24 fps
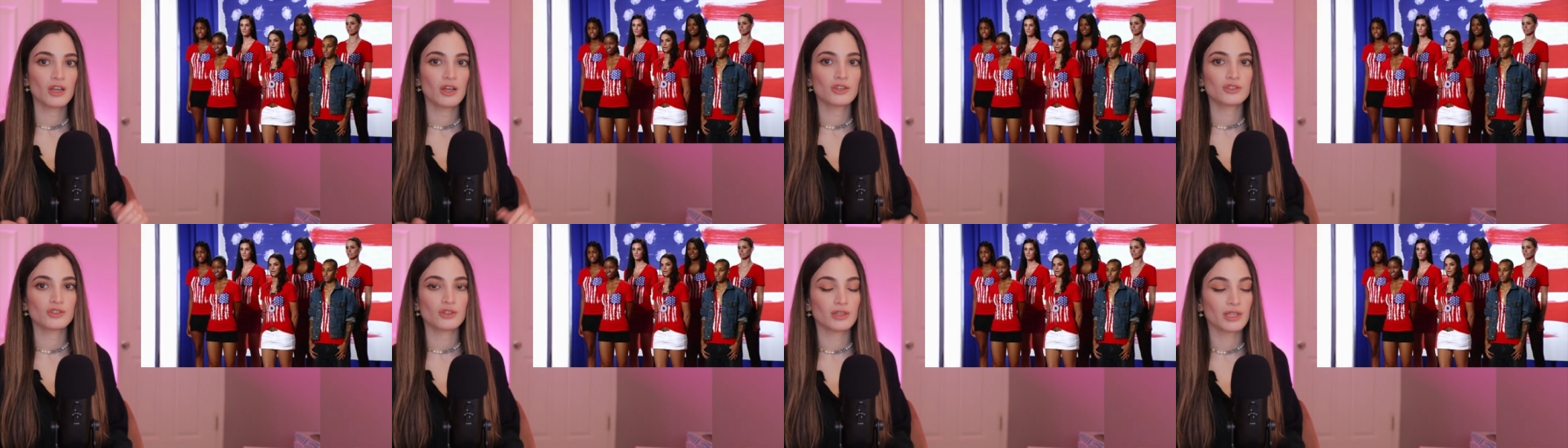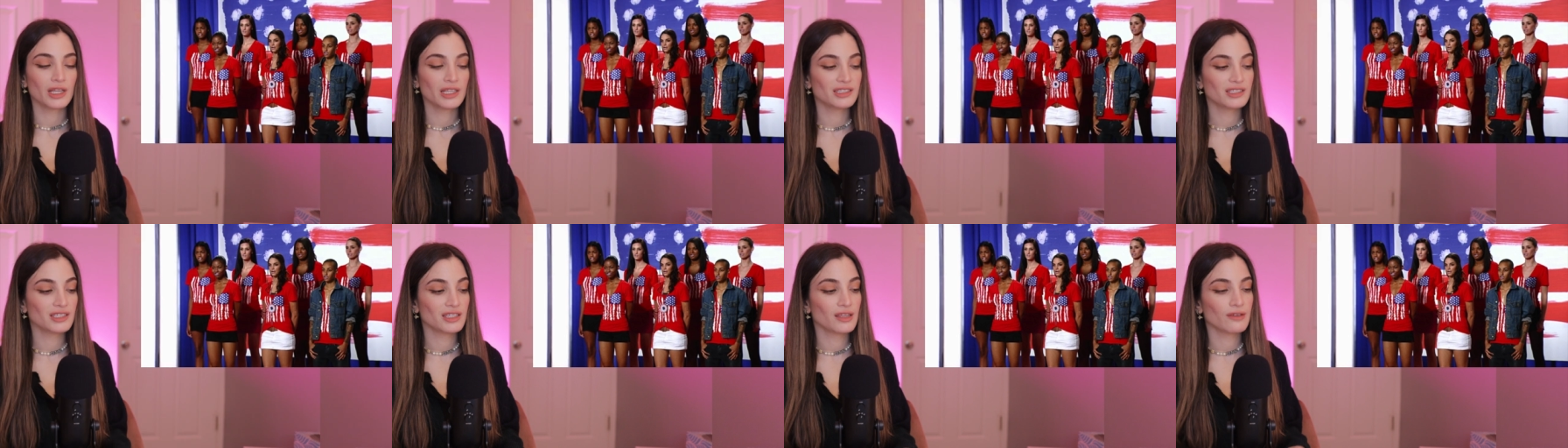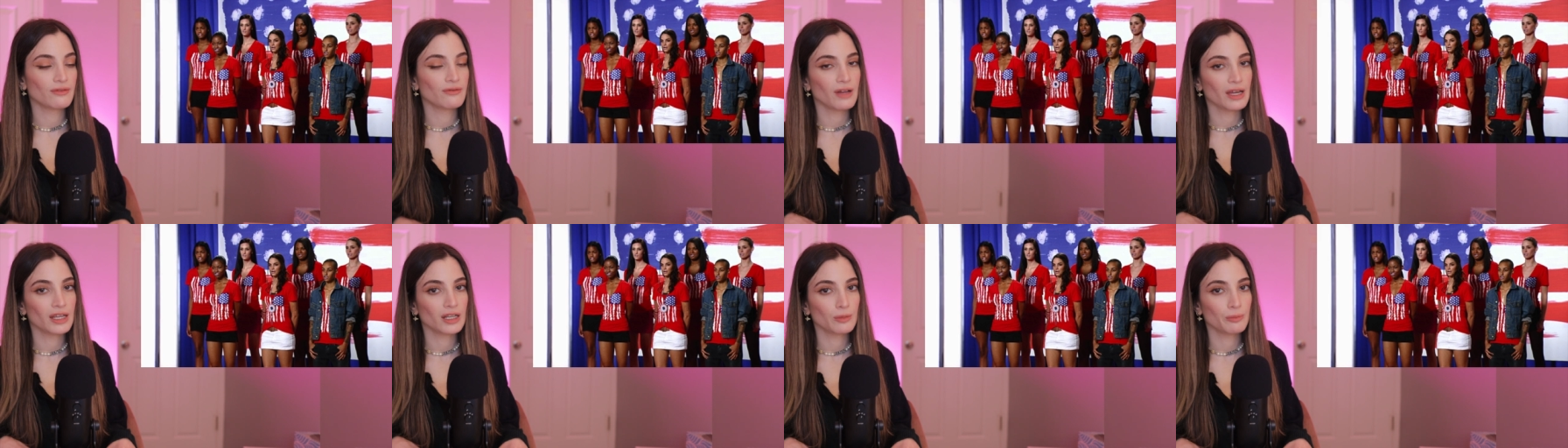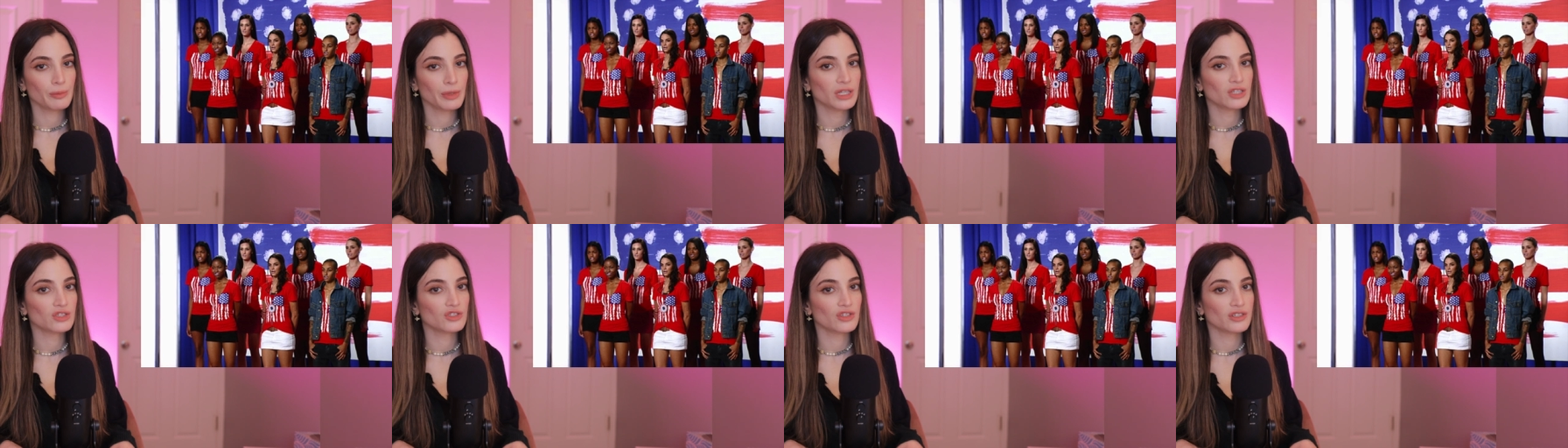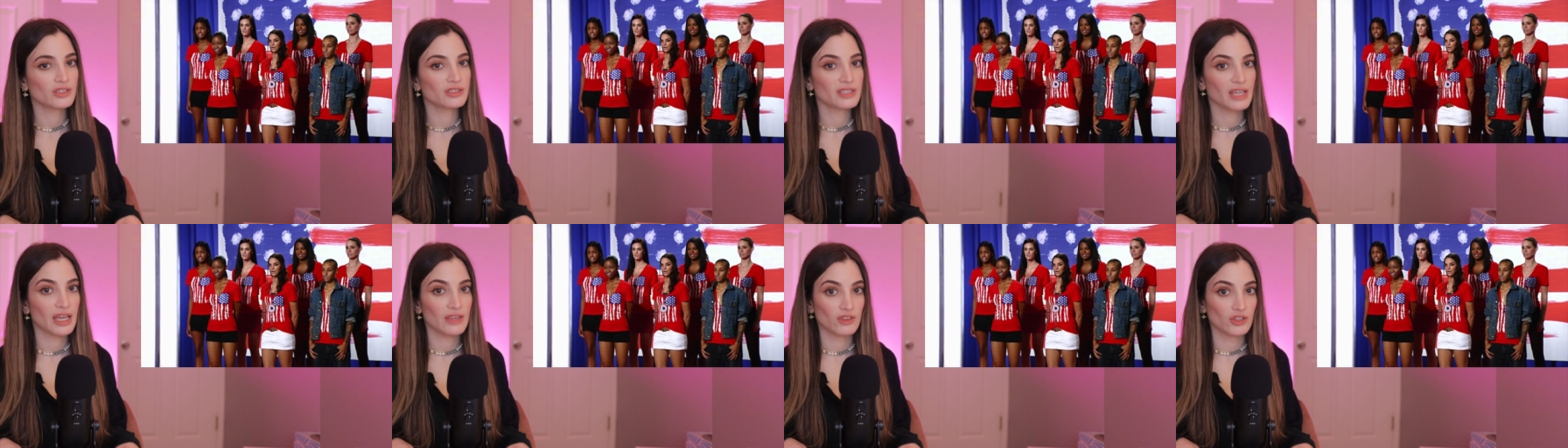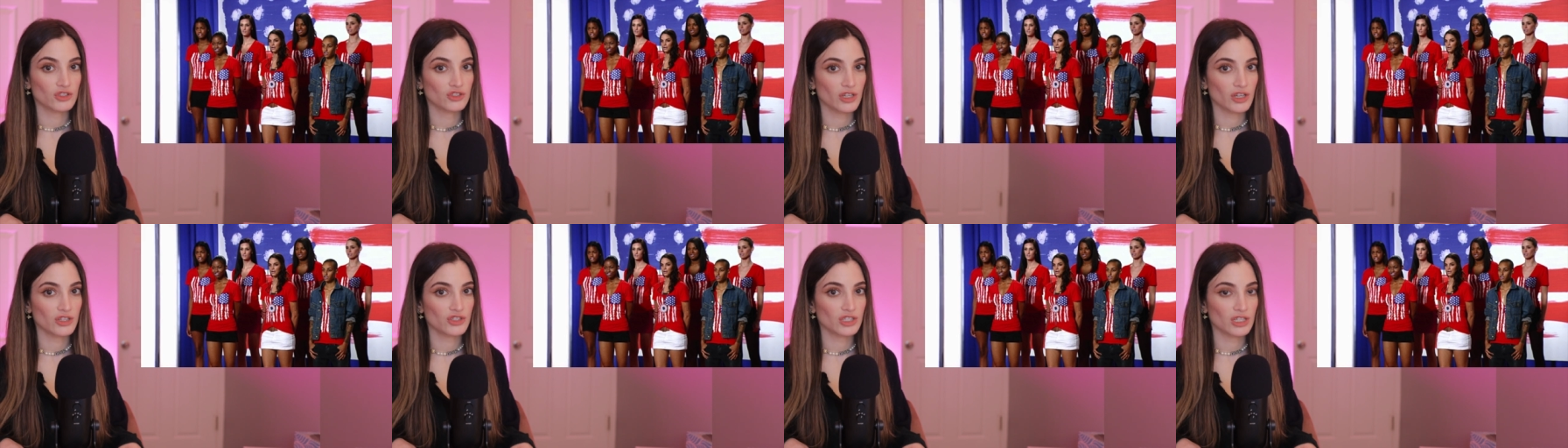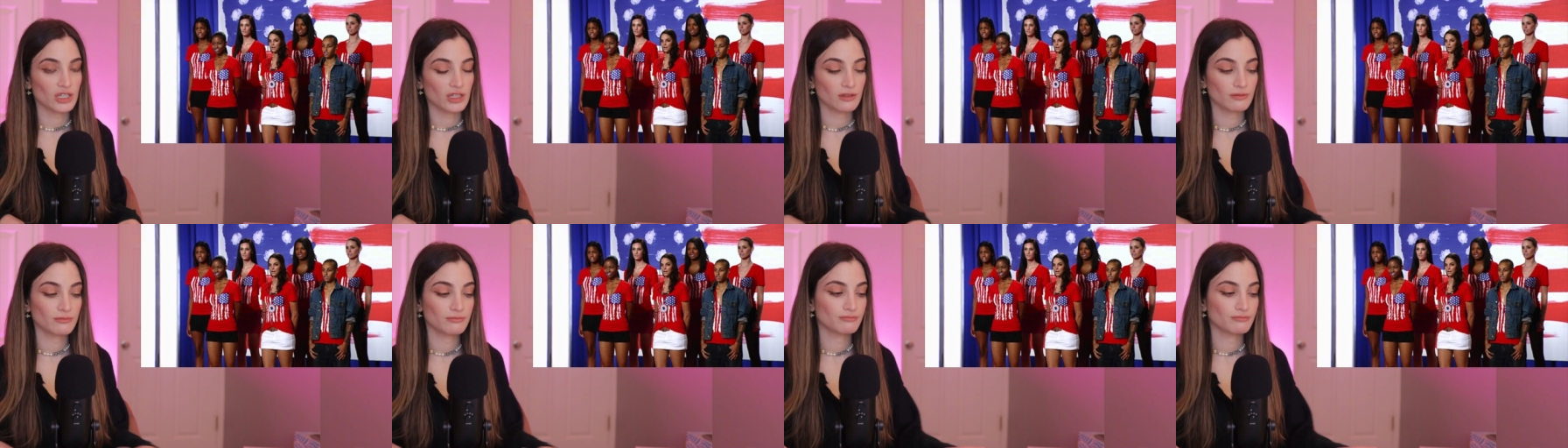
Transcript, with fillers: So let's see the final pictures at the judging.